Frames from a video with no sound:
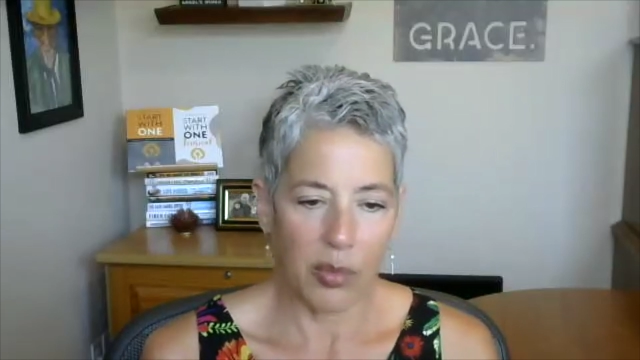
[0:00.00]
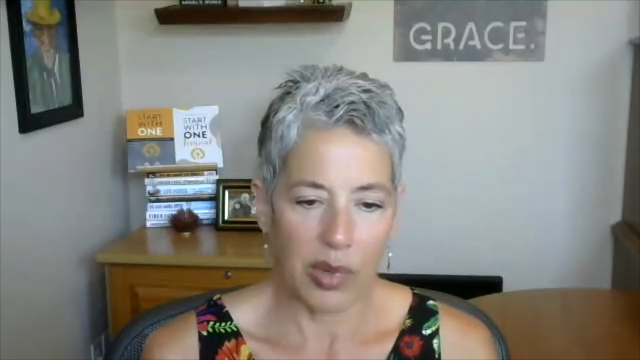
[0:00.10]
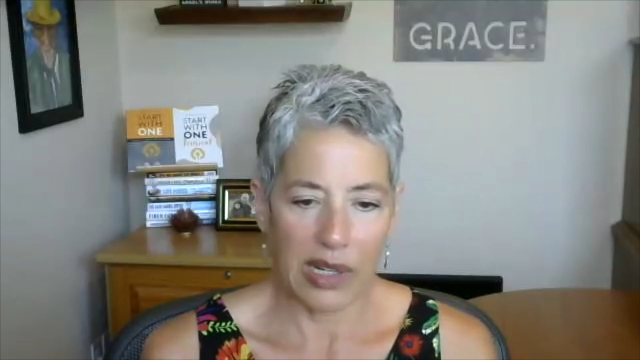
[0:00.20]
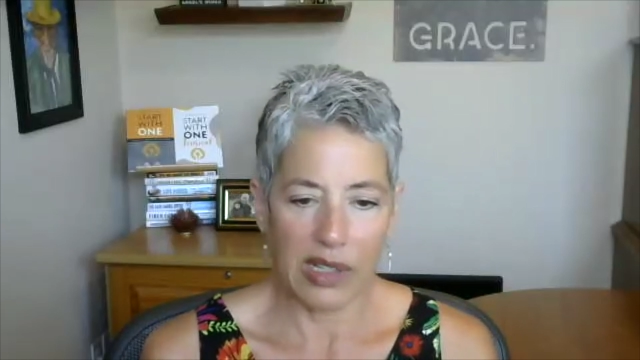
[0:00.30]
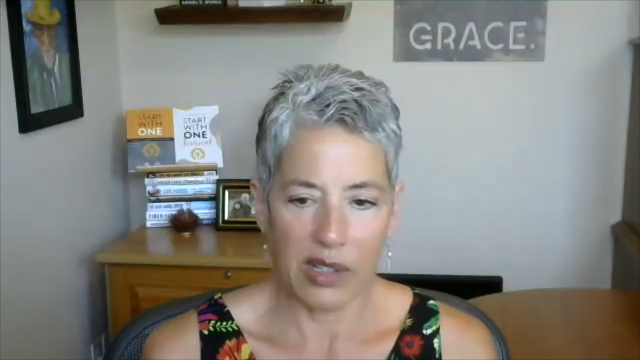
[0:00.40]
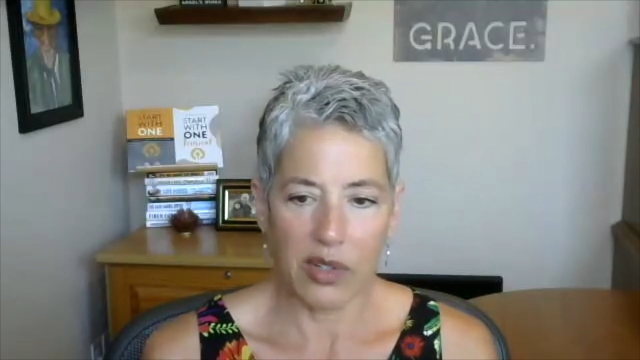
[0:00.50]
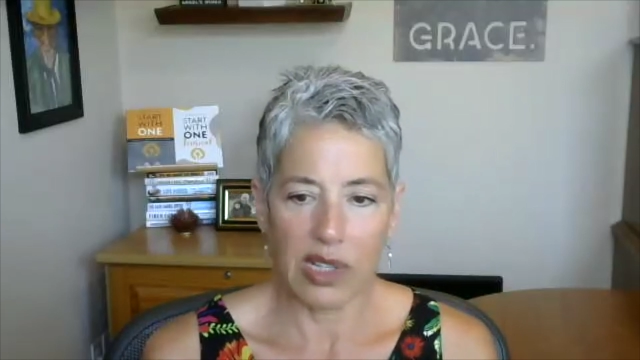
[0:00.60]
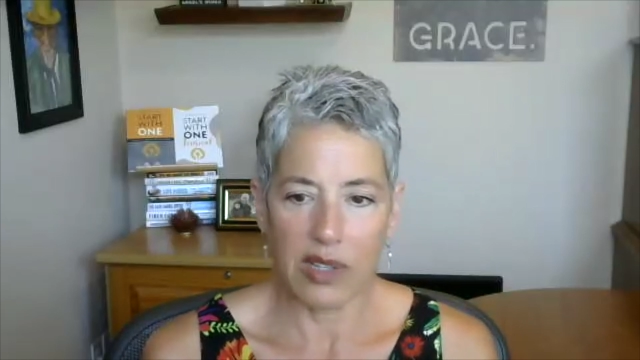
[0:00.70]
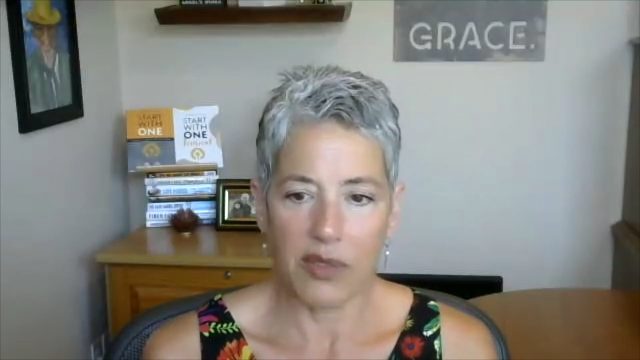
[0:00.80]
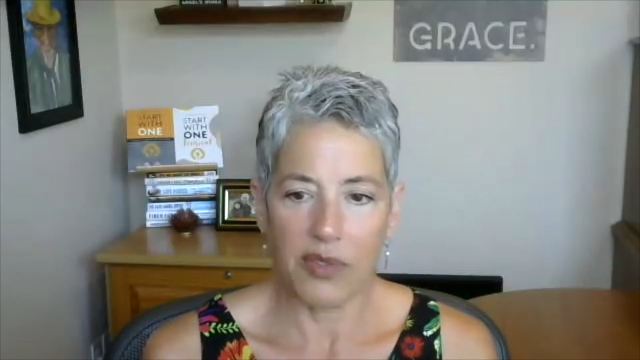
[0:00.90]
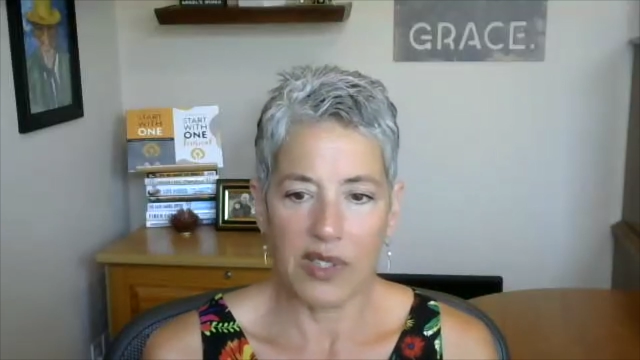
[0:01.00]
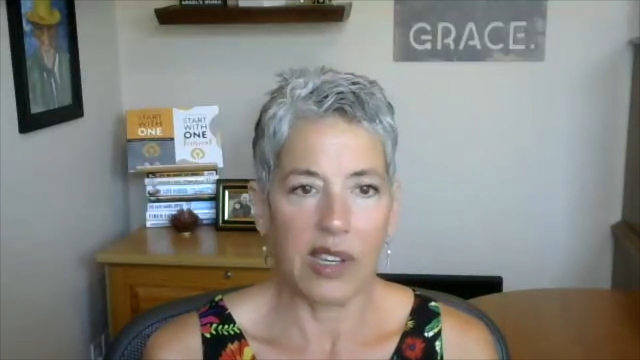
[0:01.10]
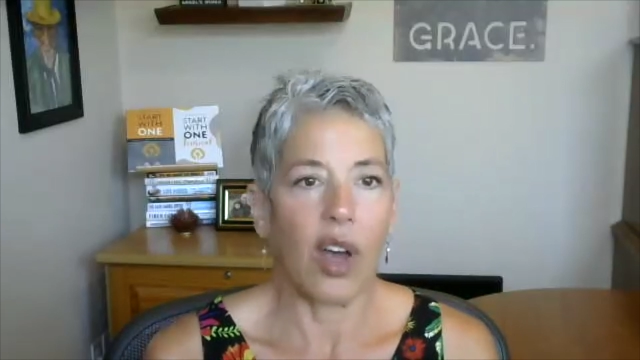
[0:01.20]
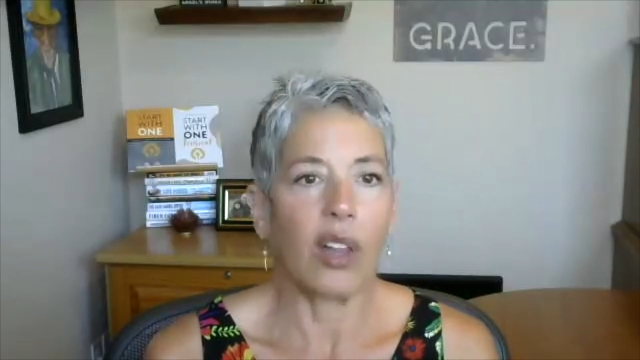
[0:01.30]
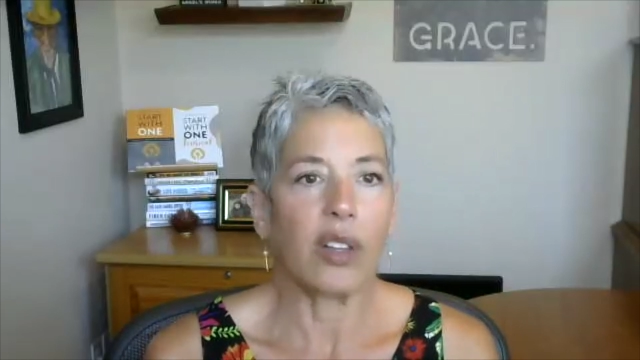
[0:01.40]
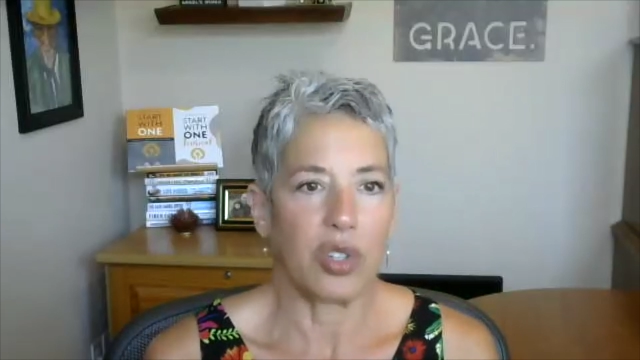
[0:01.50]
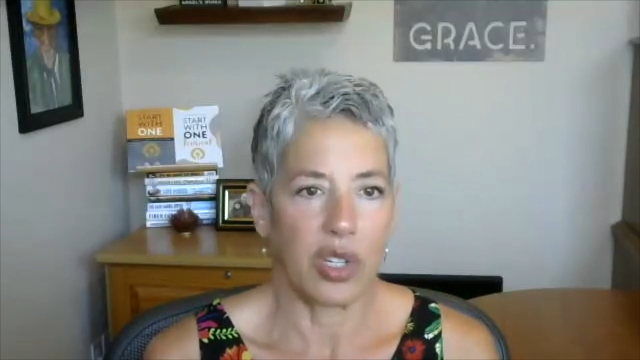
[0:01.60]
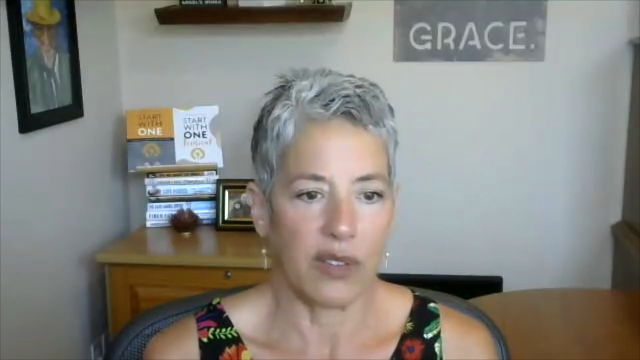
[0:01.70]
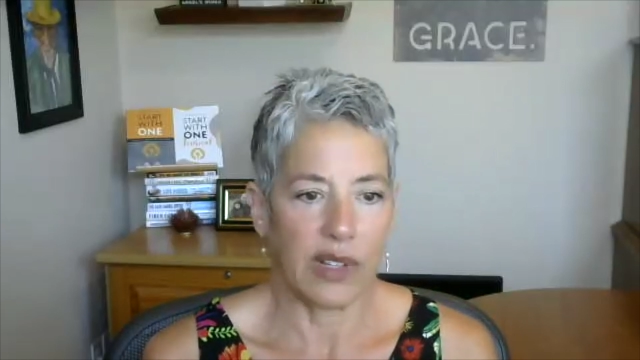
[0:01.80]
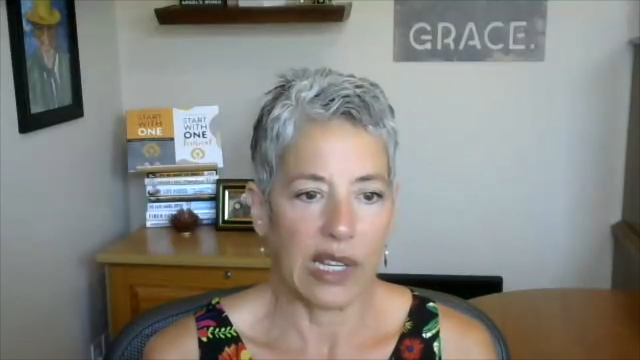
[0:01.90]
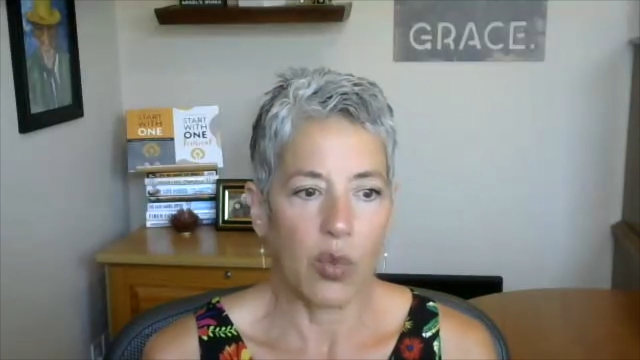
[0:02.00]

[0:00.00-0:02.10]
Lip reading: but literally the physiology of like